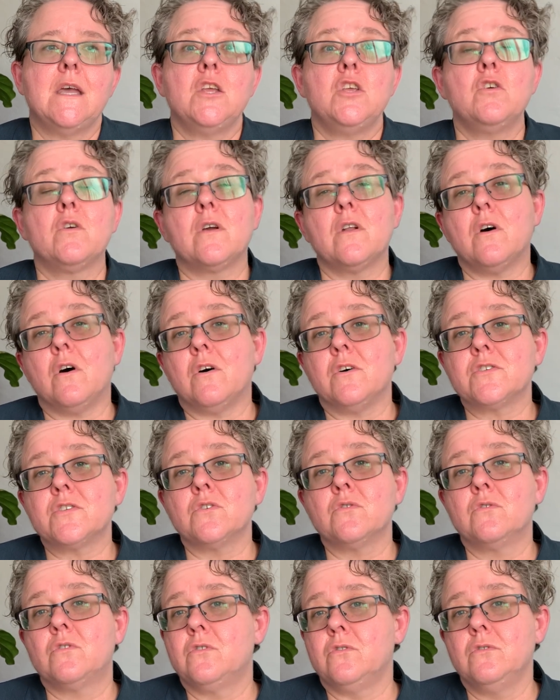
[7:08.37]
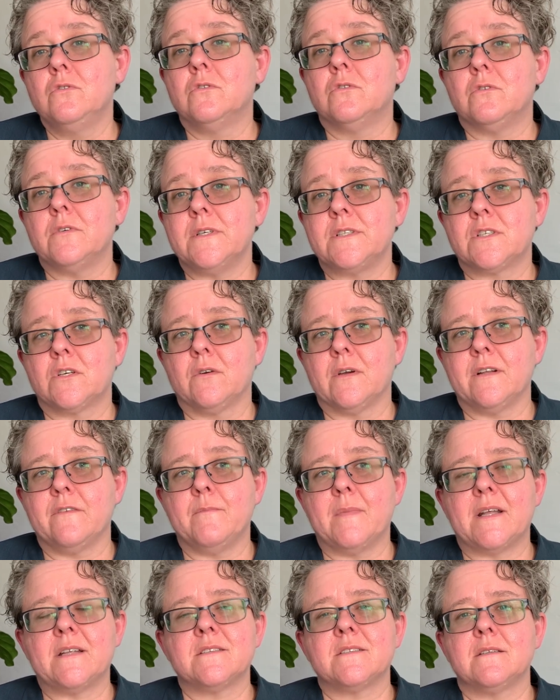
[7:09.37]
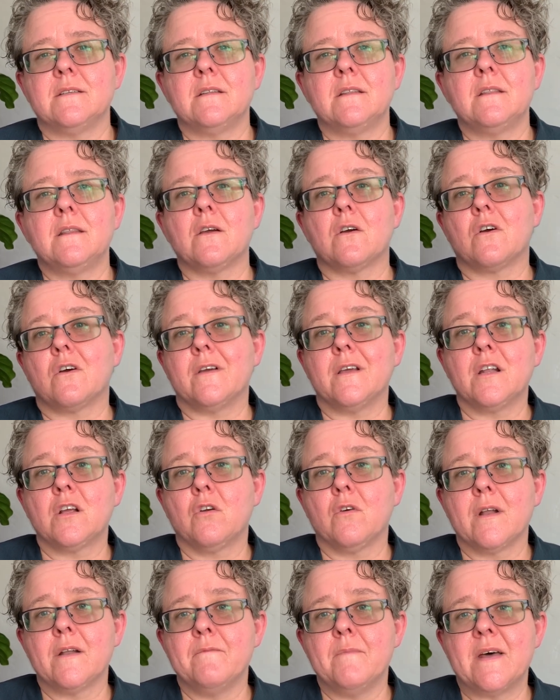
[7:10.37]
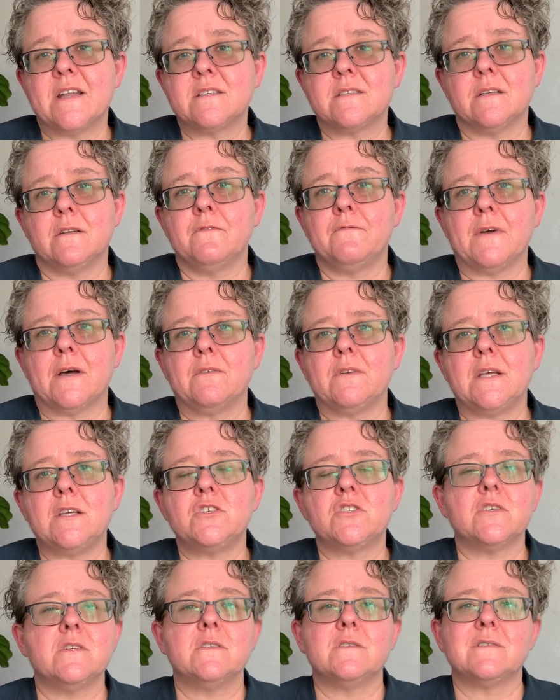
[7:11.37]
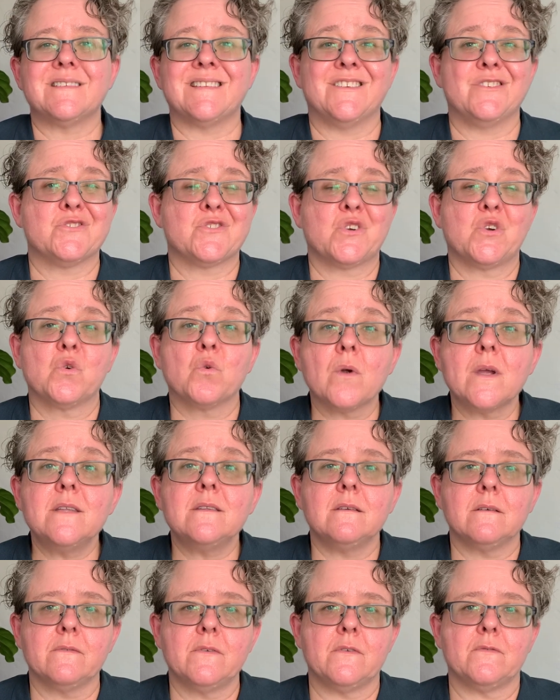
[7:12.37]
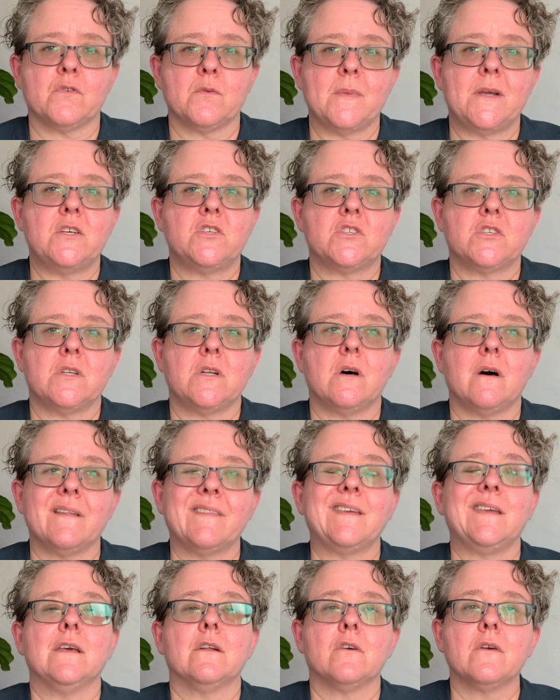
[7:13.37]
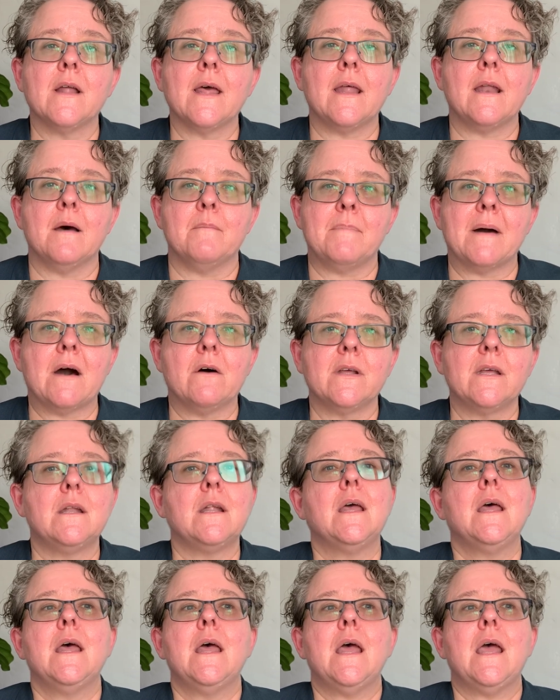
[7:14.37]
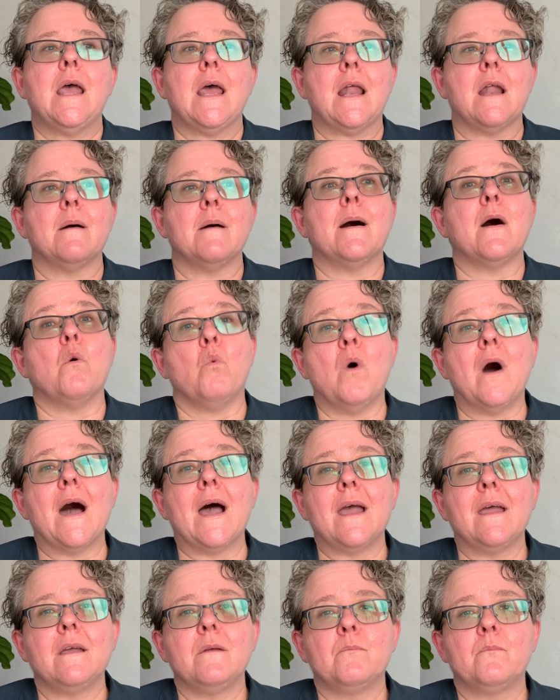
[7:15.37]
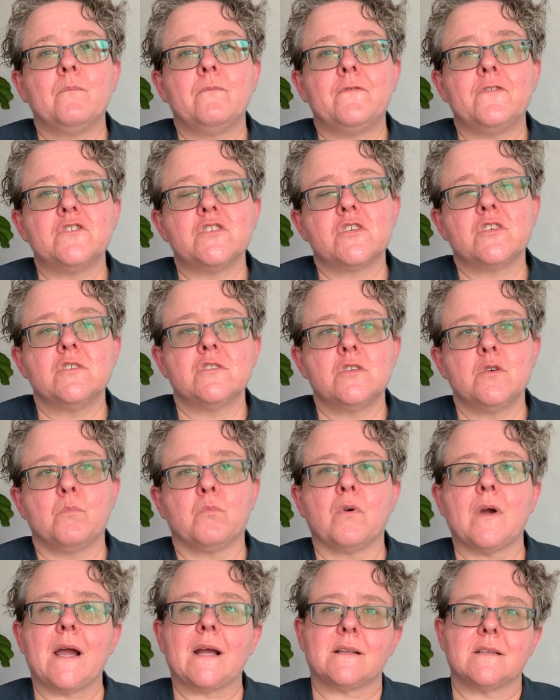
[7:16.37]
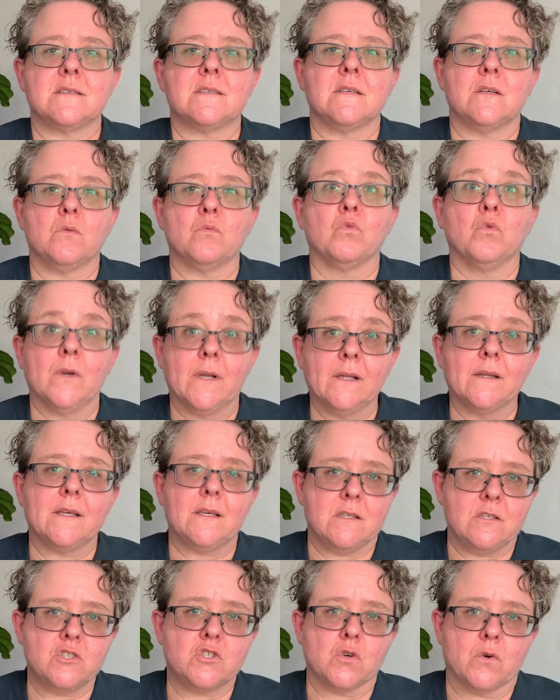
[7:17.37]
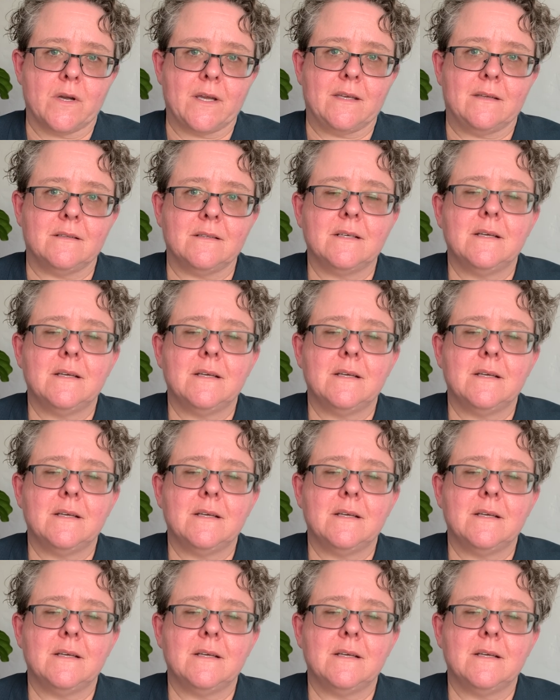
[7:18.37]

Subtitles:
You can also Google integrative medicine. There are integrative medicine foundations, and there's a great deal of information on the internet about it and about why physicians who practice it really enjoy it.